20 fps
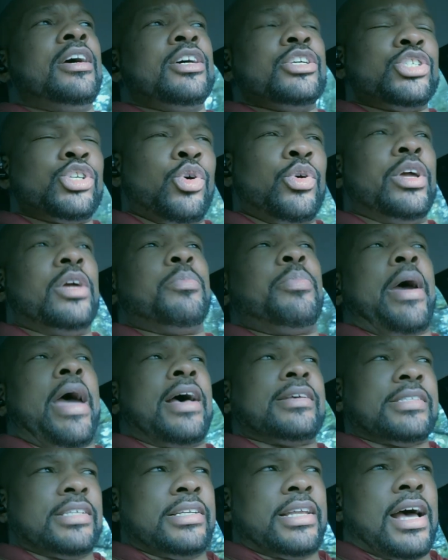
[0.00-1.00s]
so he could
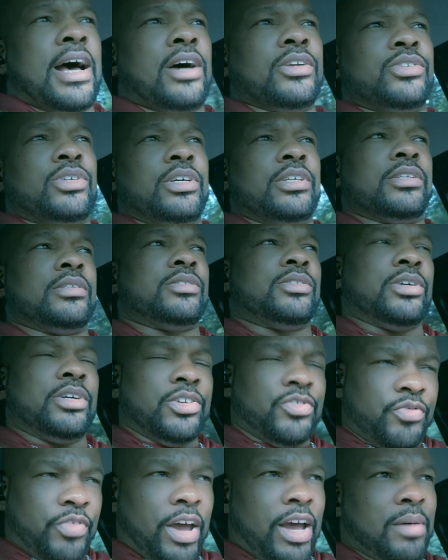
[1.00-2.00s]
pass it down to
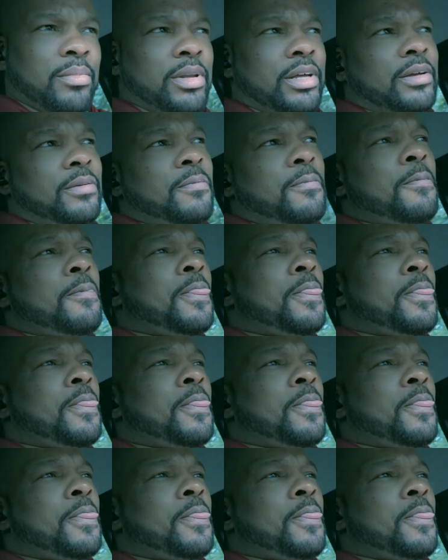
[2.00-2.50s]
his family.